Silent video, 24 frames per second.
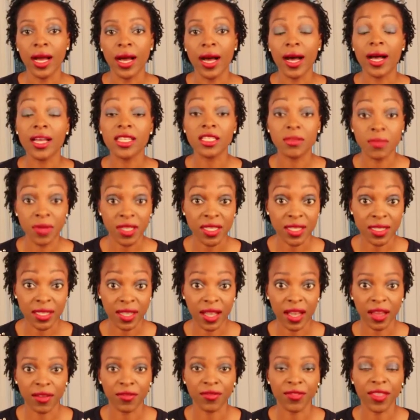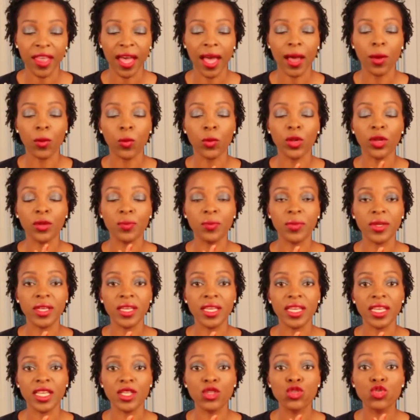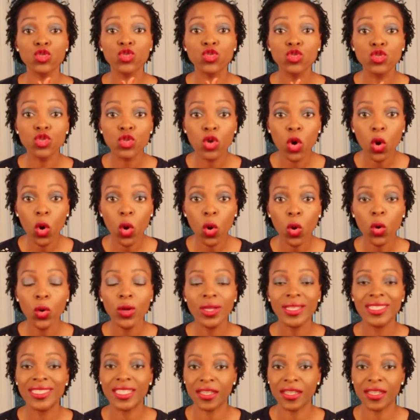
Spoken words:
husband's life that would be so